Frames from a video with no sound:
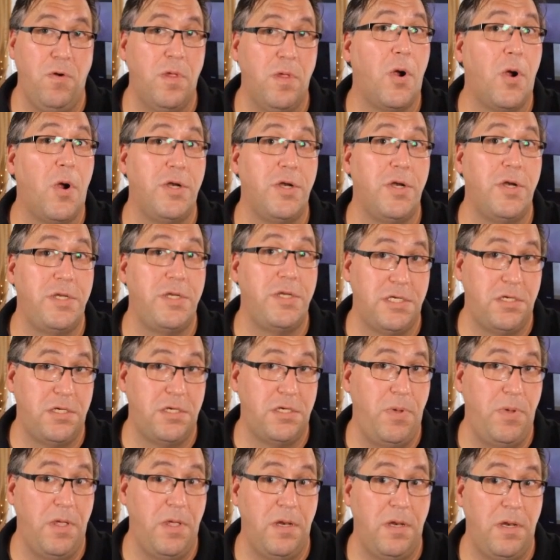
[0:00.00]
The
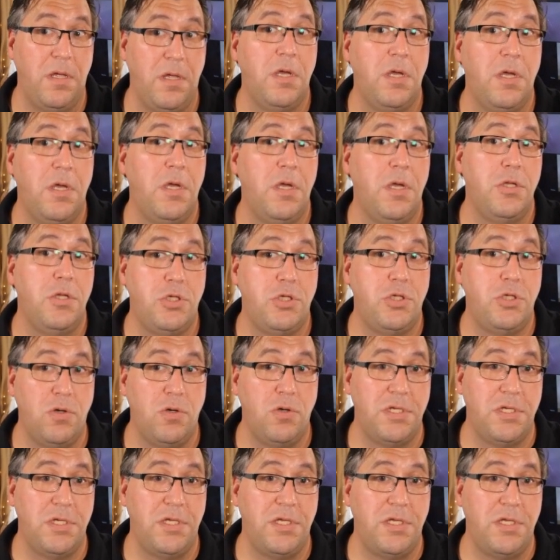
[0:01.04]
participant
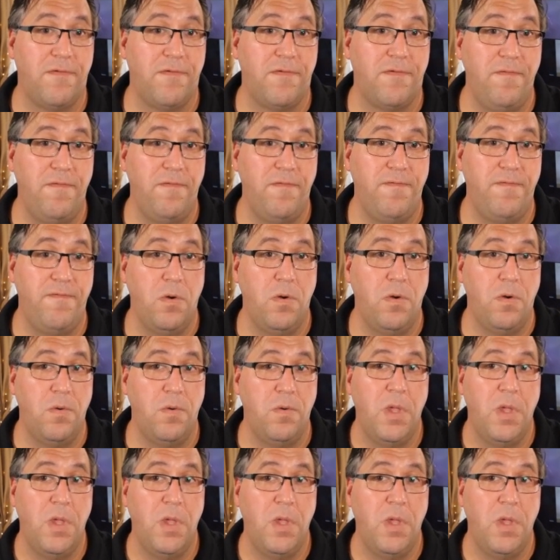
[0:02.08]
chose a different view.